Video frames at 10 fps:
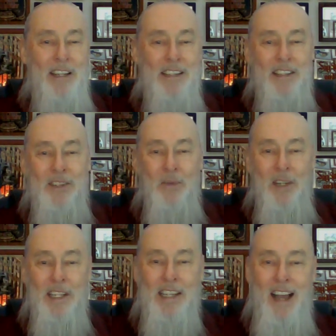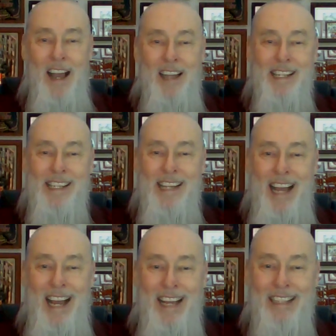because when it's gone, it's
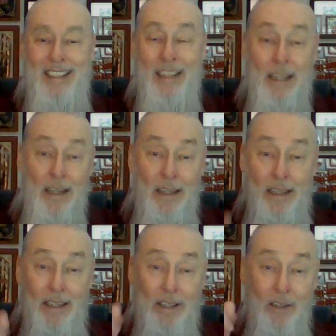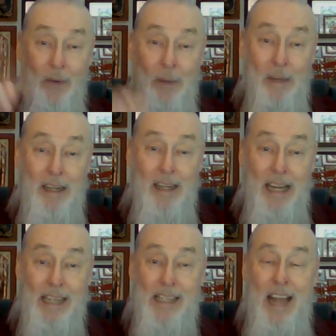gone. Until we meet
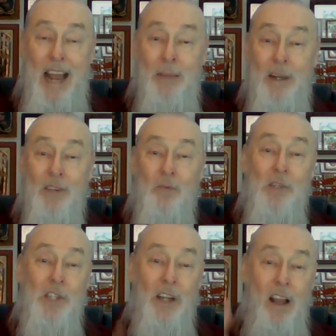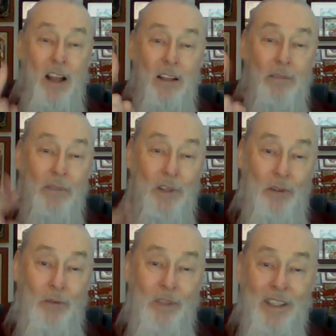next time, here's wishing all of
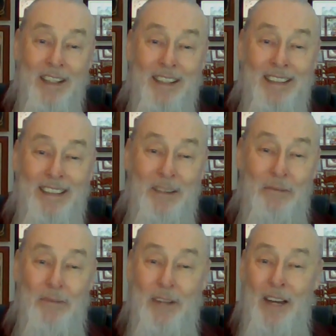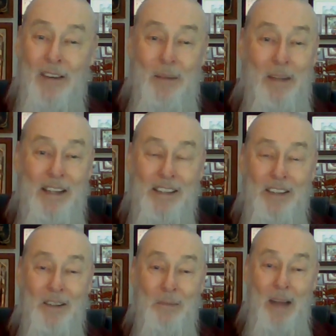you the very best
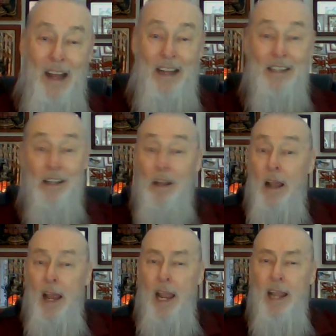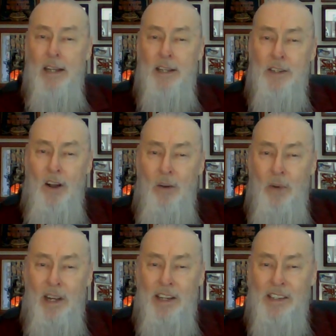of goodbyes. And as
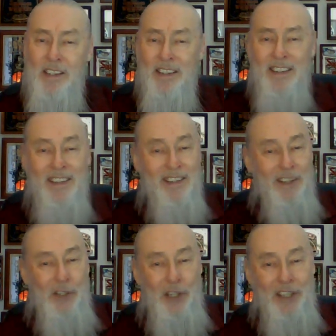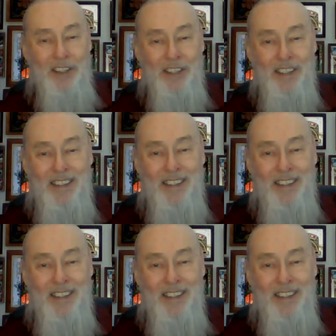always, cheers.